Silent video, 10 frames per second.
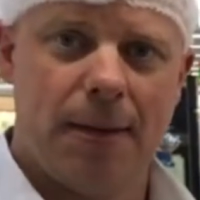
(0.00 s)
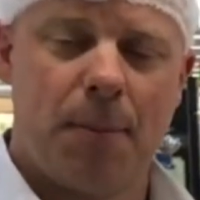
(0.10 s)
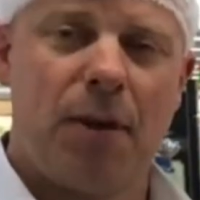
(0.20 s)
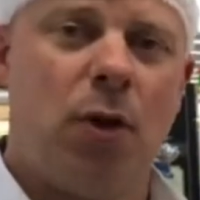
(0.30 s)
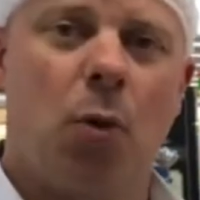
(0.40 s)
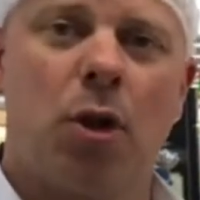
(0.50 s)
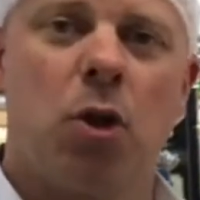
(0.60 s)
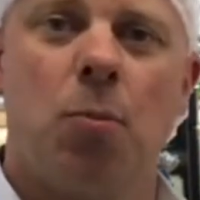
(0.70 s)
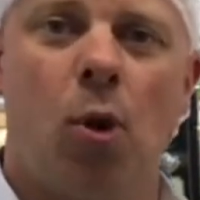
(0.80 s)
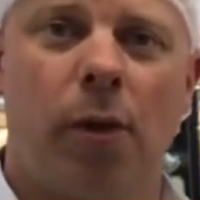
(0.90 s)
But if you want
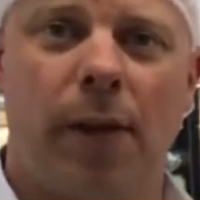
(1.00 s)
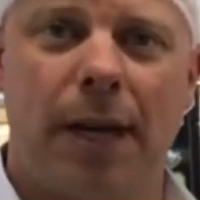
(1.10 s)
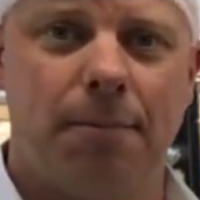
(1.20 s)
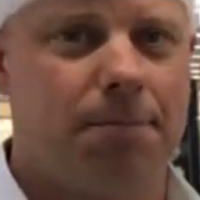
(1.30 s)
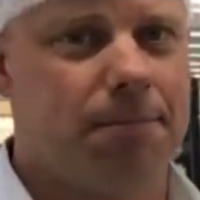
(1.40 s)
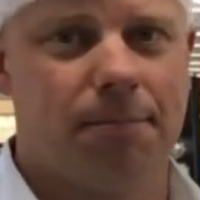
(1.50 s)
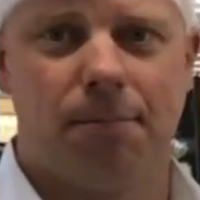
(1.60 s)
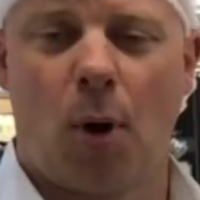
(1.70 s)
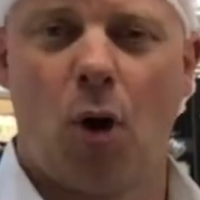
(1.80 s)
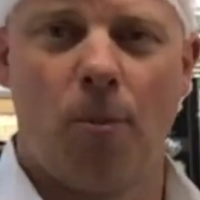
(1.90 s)
to do more than that,
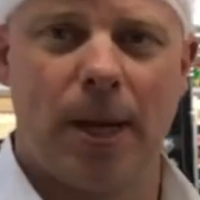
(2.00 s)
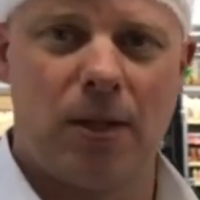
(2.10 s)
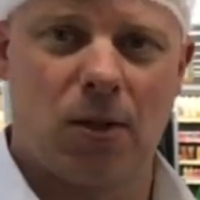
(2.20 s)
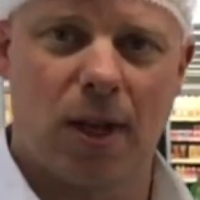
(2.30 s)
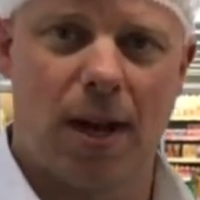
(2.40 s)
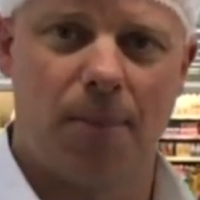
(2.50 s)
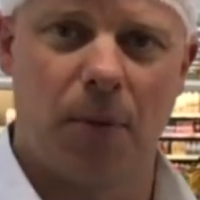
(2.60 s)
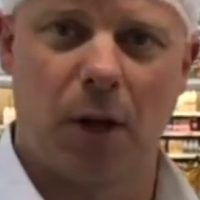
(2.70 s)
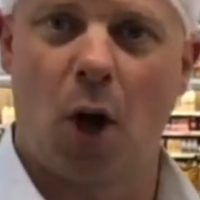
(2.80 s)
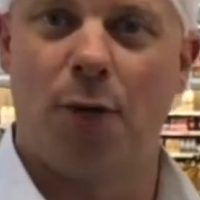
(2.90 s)
by all means,
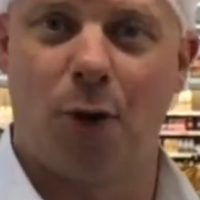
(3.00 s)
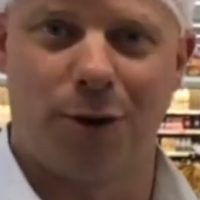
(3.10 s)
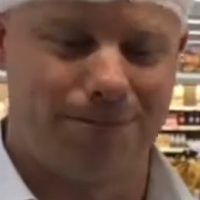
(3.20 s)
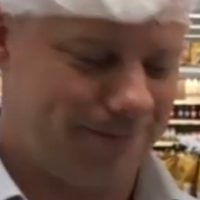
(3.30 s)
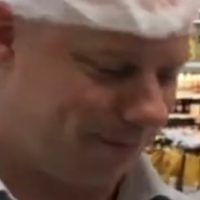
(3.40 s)
go for it.